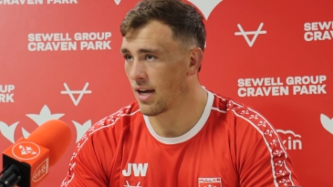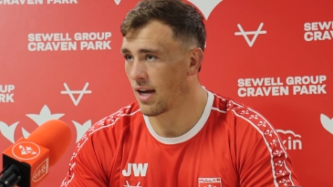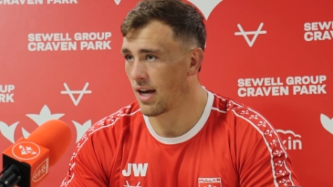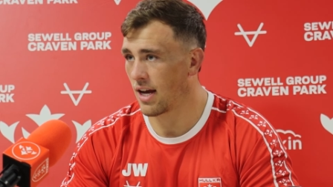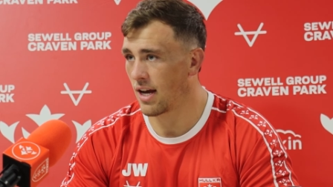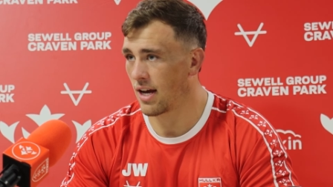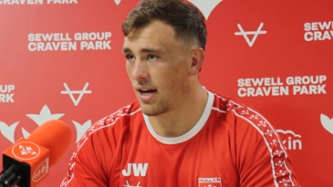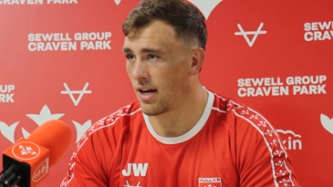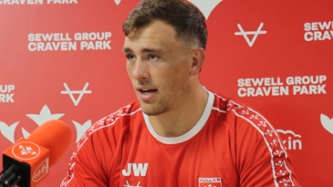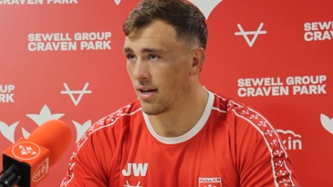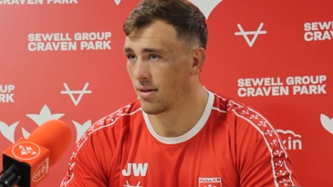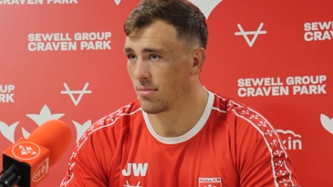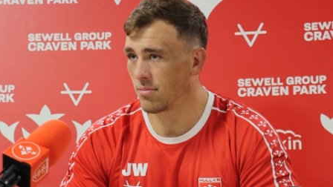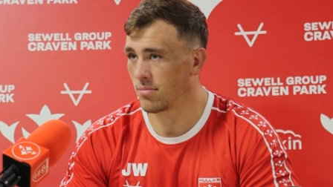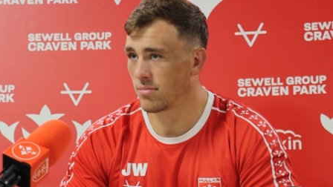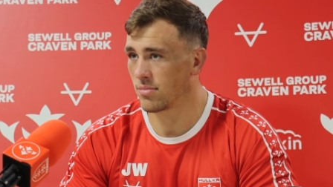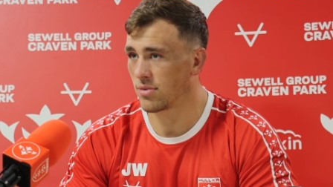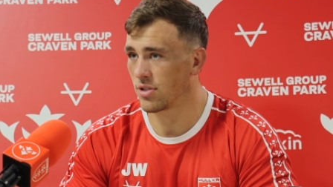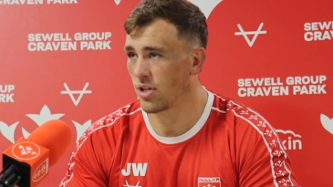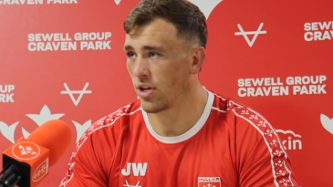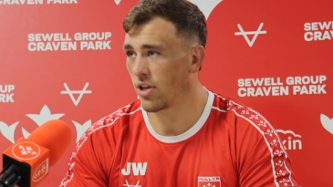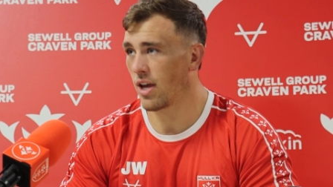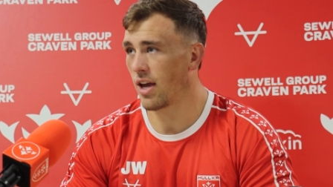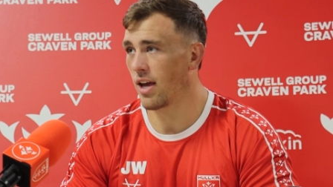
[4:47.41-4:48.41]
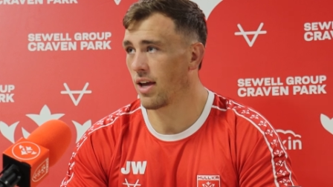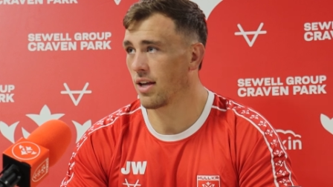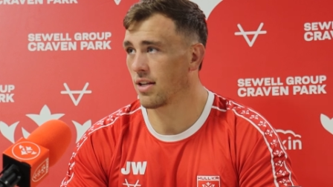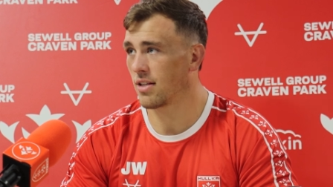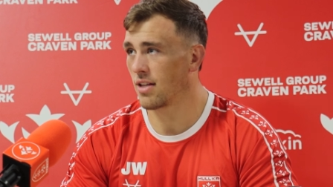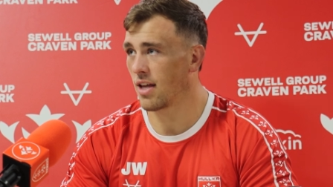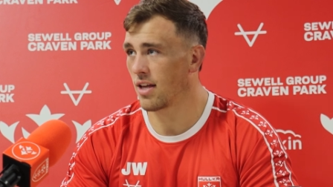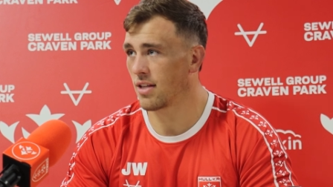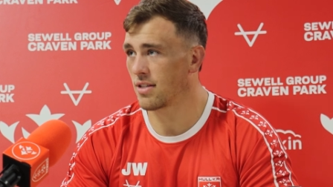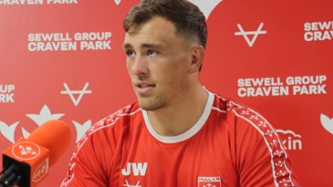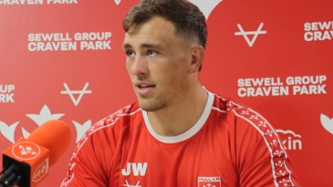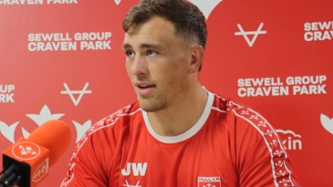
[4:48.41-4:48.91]

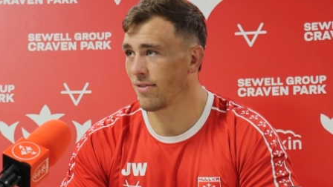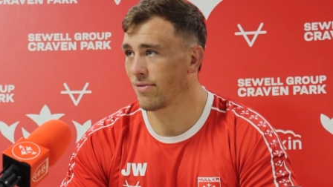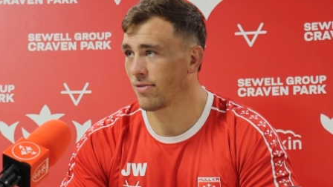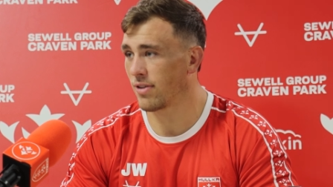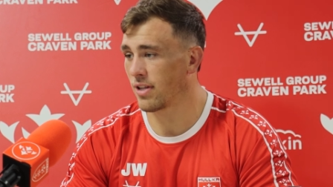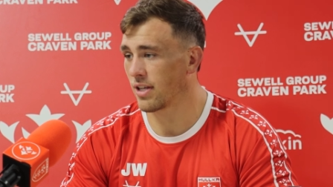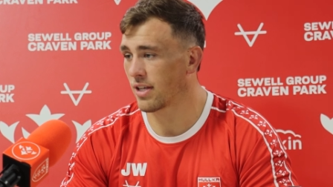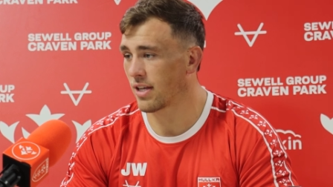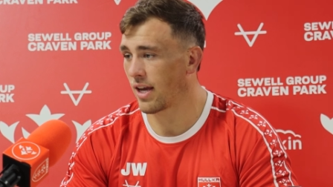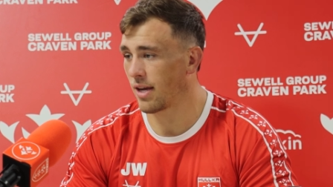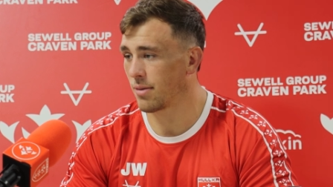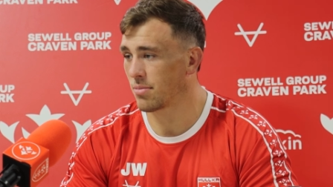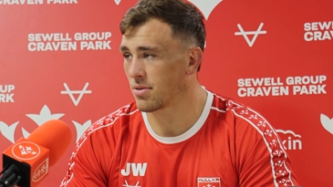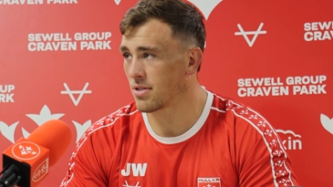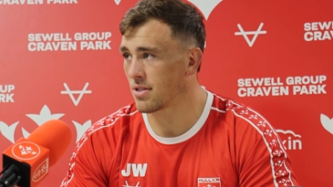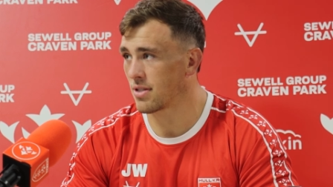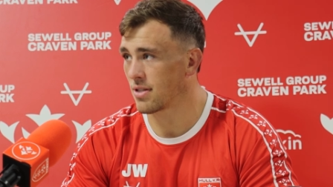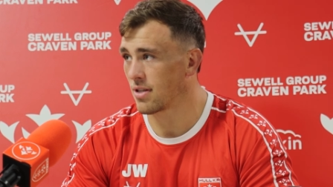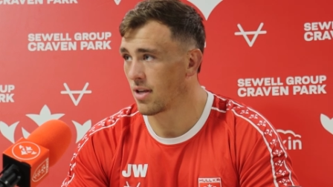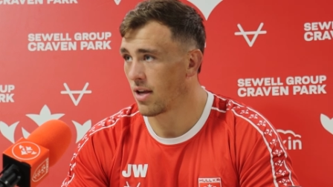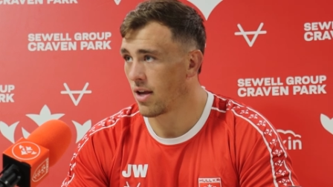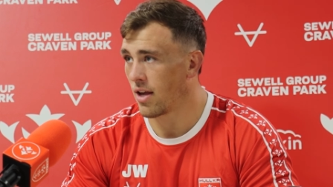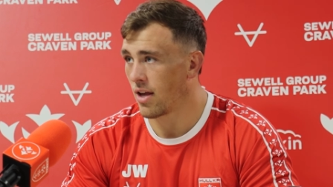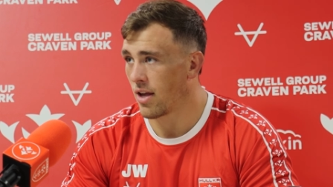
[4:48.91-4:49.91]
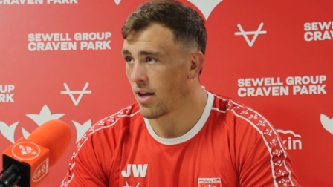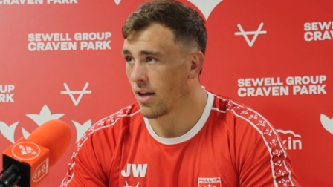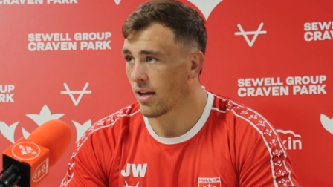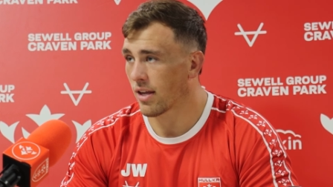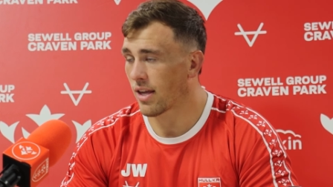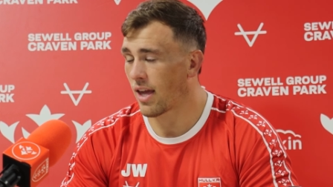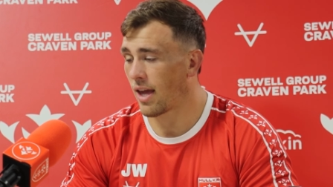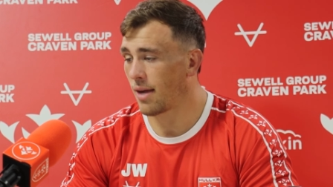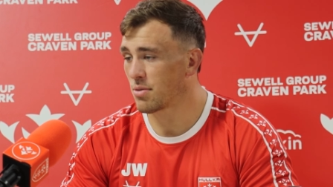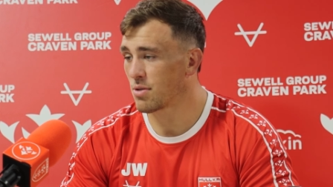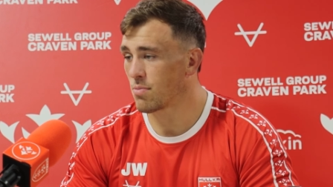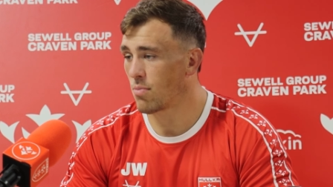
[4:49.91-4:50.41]
It definitely keeps
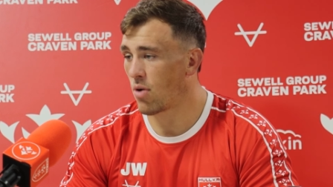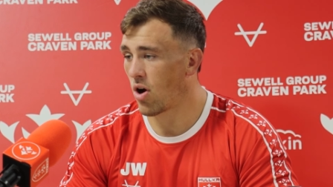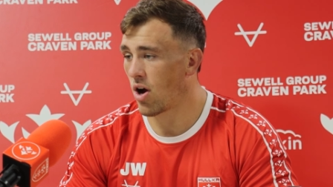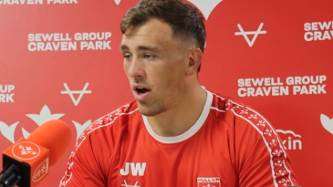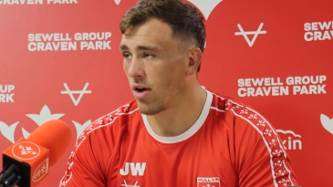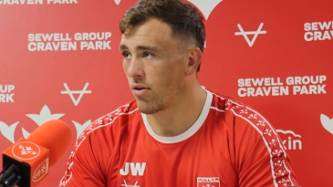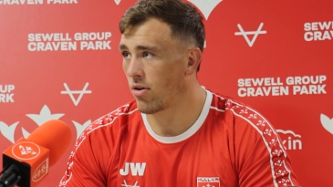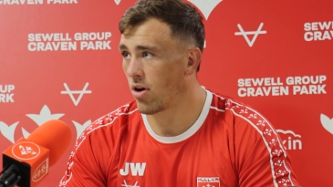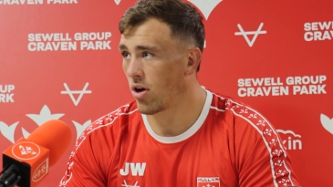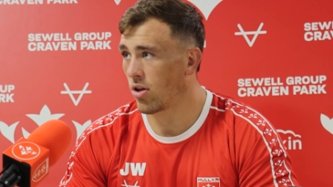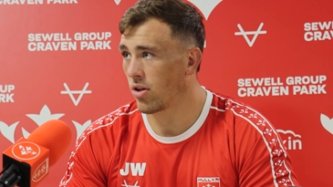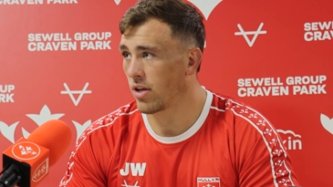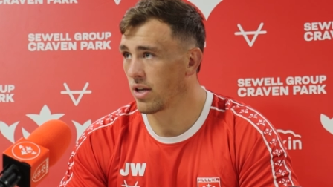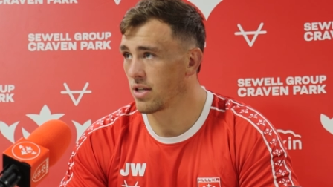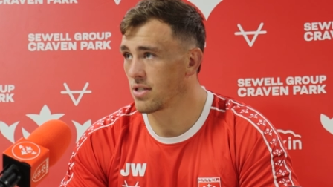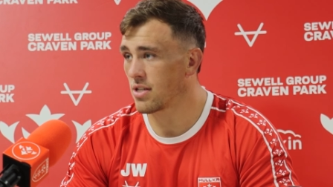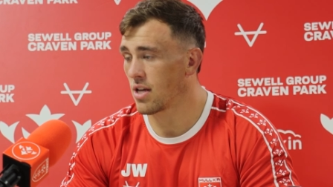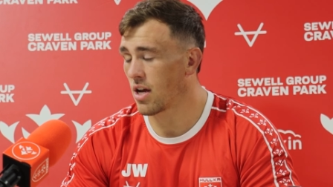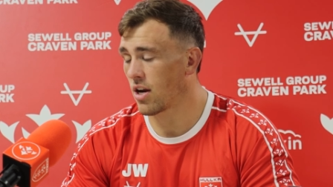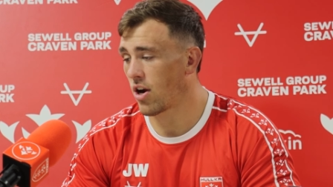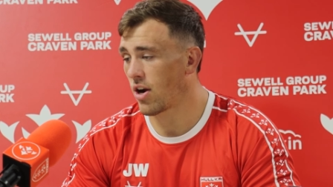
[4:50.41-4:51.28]
my role easy.